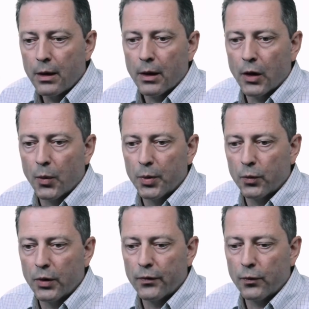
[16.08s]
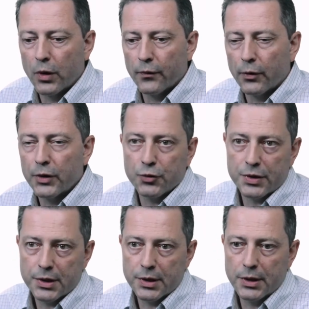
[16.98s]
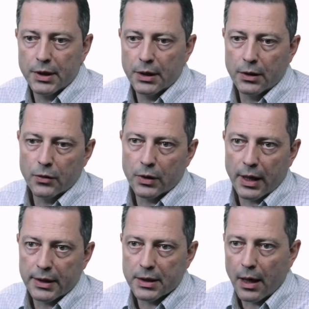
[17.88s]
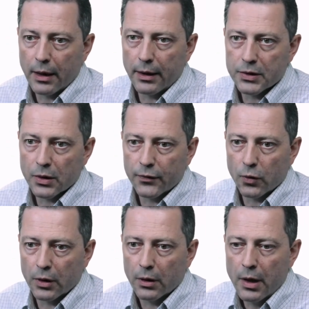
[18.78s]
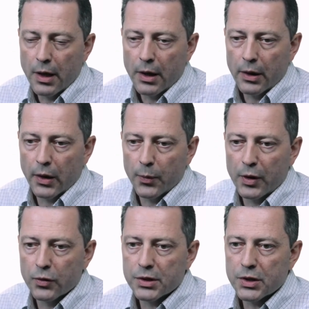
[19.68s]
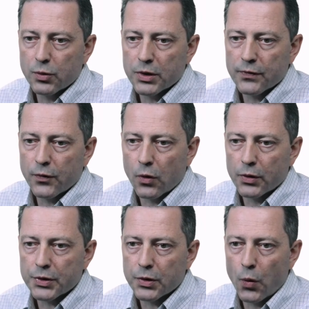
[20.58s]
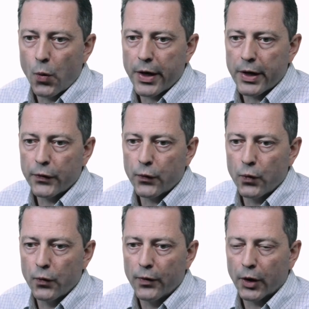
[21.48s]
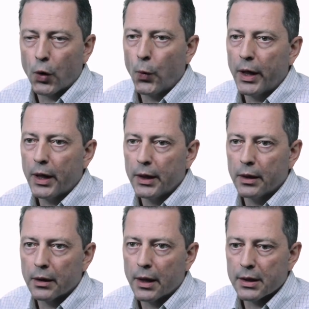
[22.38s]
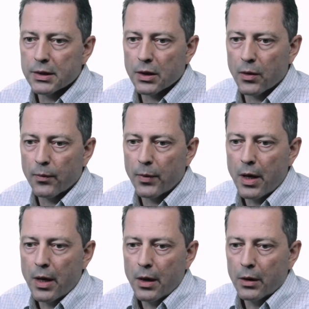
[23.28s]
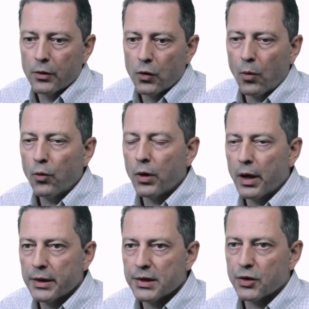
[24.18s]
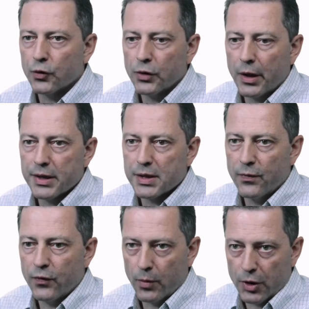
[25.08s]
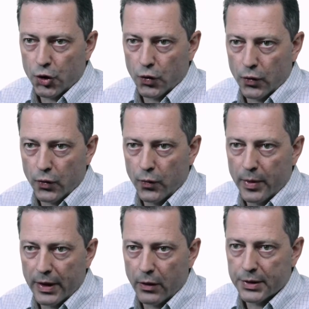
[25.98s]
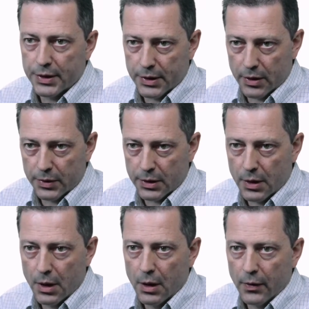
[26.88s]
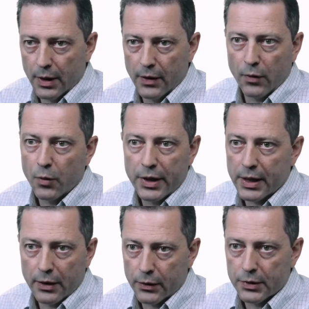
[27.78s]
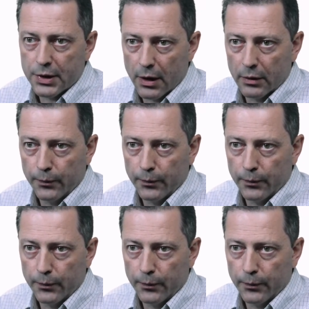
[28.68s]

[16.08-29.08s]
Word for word: Uh, we've, we're very interested in the CAST Highlight software uh, because this was for us a way to very quickly get some normalized, standardized information about our systems that everybody can understand.